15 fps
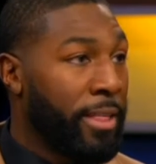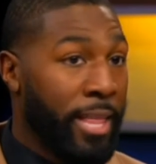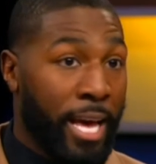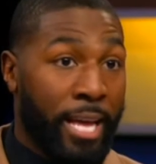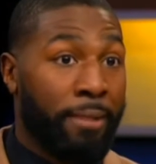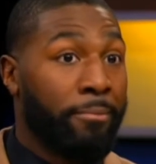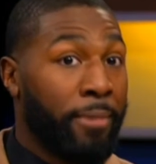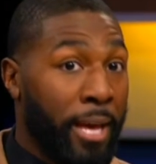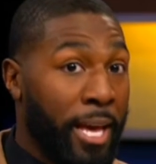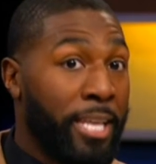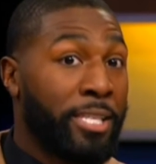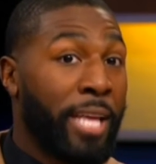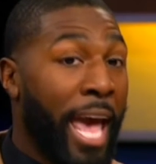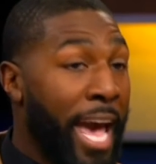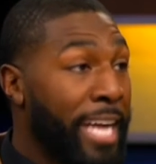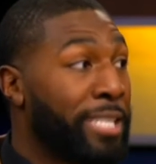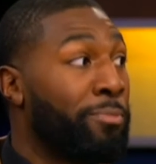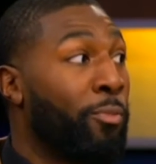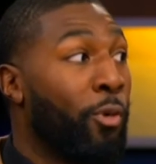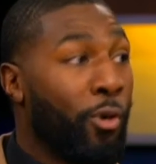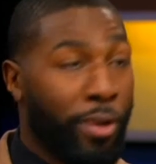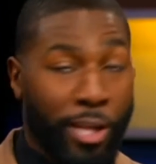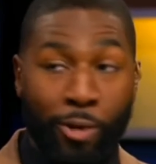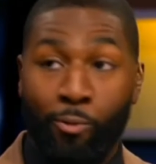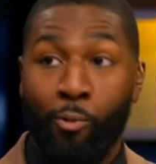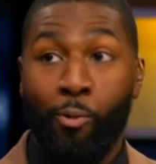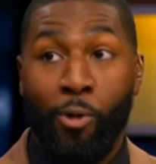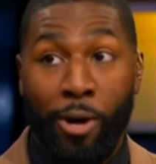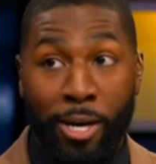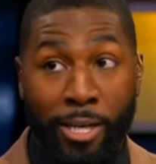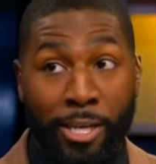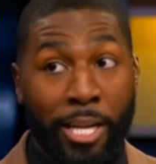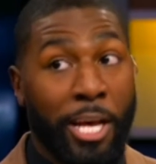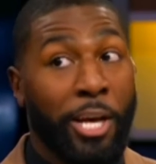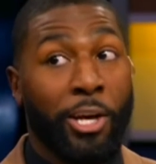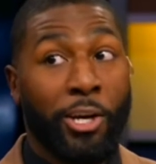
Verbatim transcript: that is has more than one